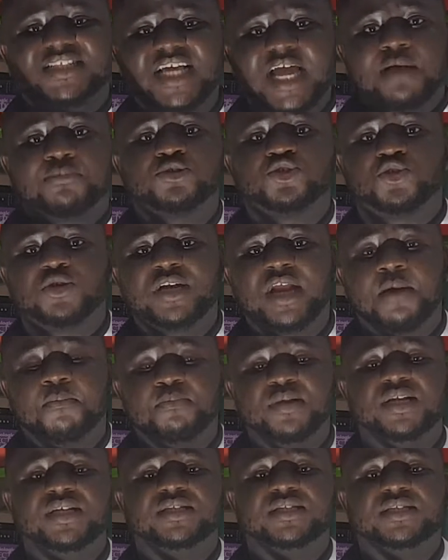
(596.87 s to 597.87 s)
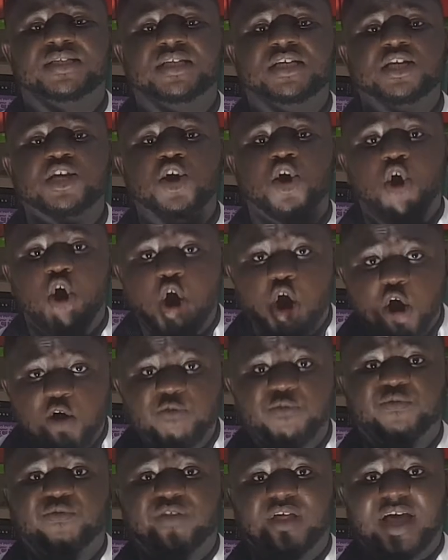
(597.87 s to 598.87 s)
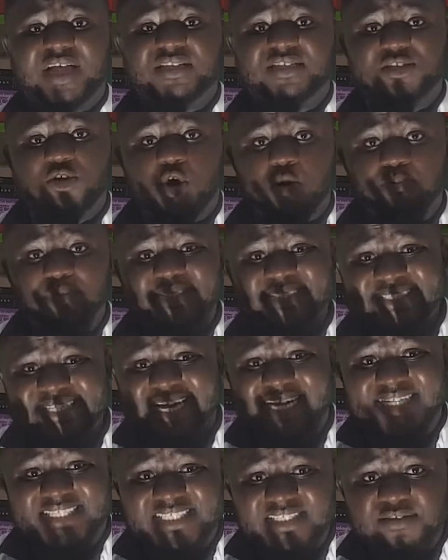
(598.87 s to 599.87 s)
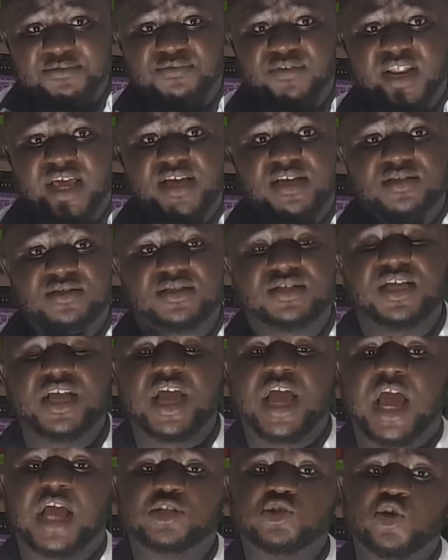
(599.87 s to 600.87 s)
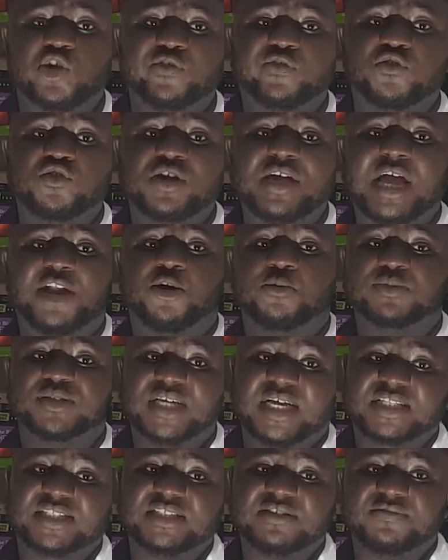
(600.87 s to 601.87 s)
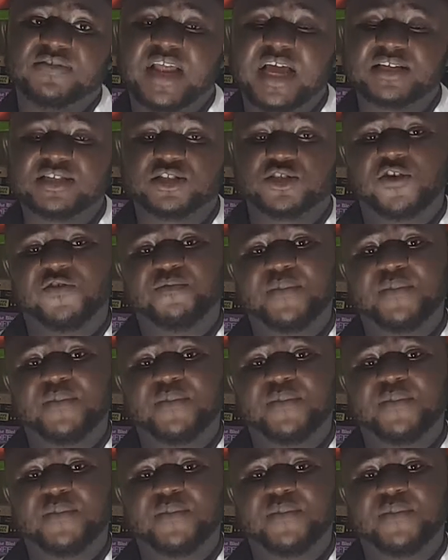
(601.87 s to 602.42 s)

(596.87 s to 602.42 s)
capturing ability of that objective lens. And so if you look at objective lenses of